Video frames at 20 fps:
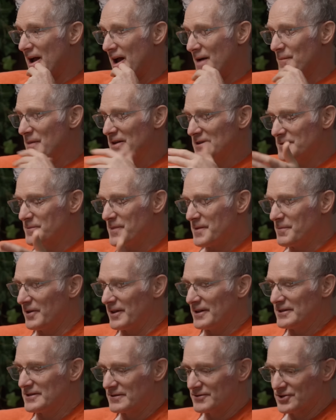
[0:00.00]
I met some people
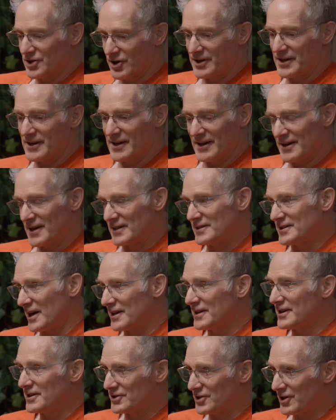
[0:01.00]
in Turkey, in
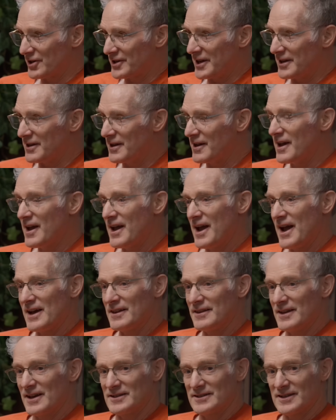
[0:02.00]
Antakya, Turkey,
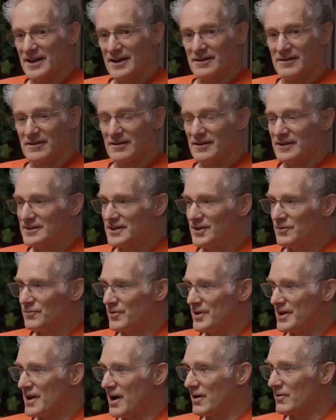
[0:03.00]
and they said, listen,
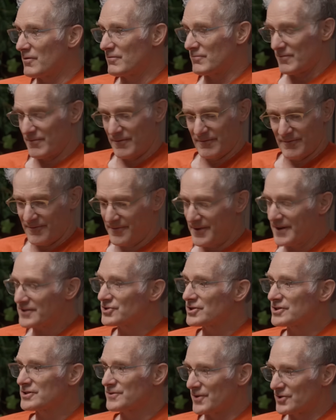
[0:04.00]
we are
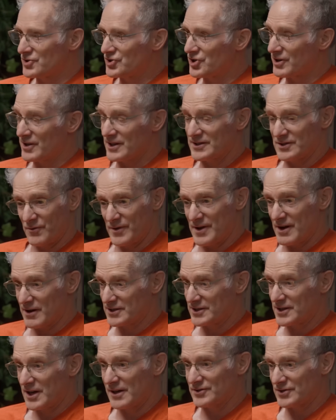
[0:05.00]
fixers for journalists, and we
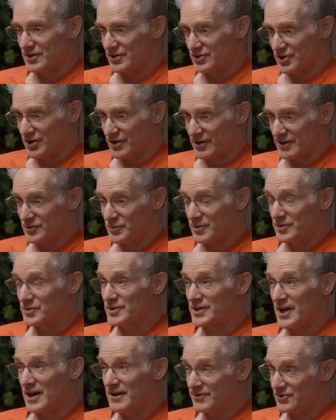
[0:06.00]
ourselves are journalists, which
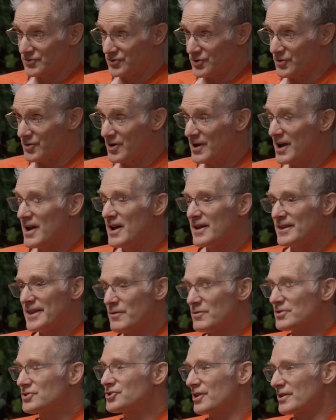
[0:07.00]
was kind of true. They
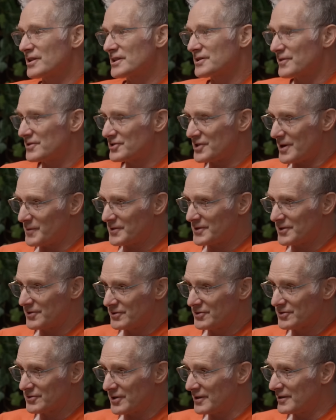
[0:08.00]
were journalists for Jabhat
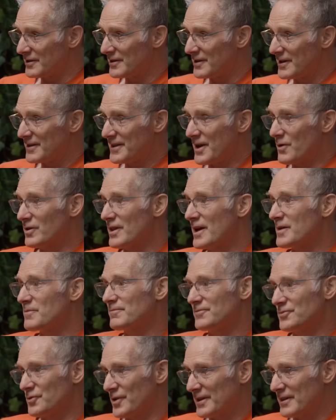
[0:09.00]
al-Nusra. They were like
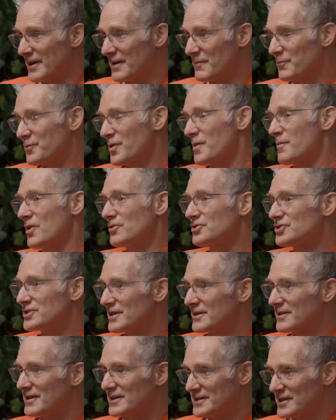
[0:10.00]
doing the
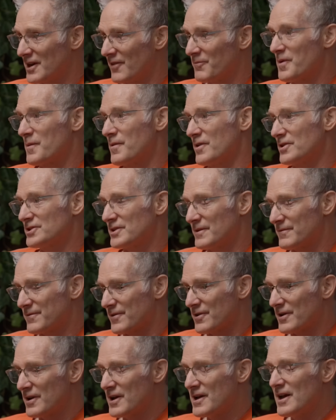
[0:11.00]
promotion, the self-promotion
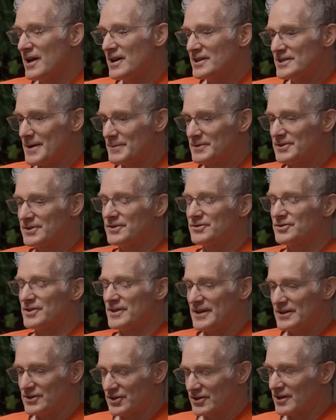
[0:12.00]
for Jabhat al-Nusra.
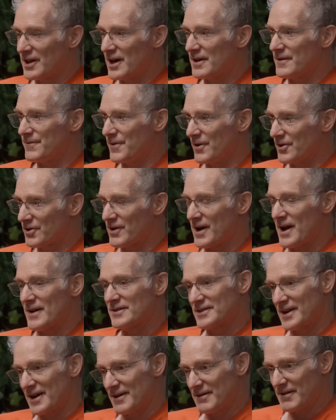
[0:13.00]
And they took a lot of
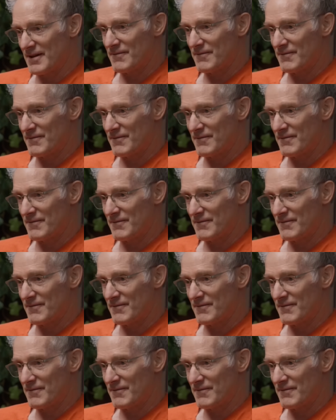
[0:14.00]
photographs, and I